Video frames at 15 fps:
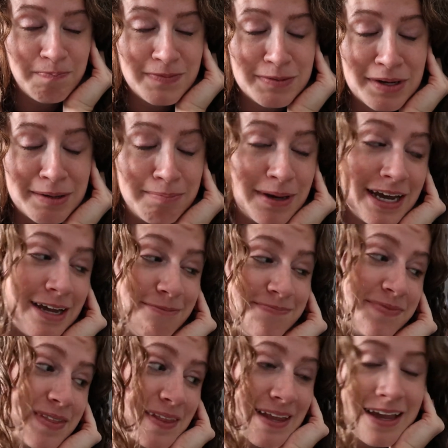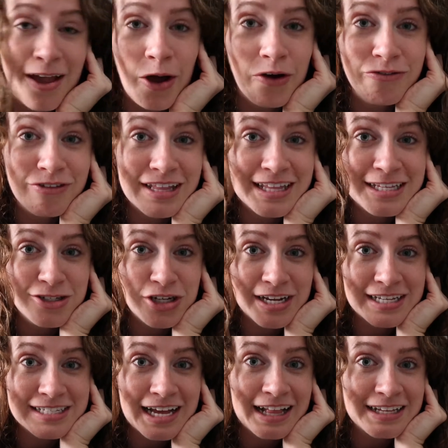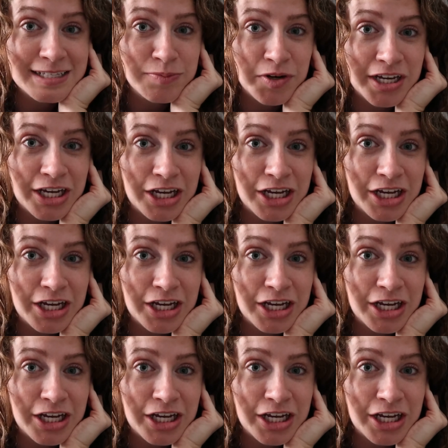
So, but hopefully this chicken salad's pretty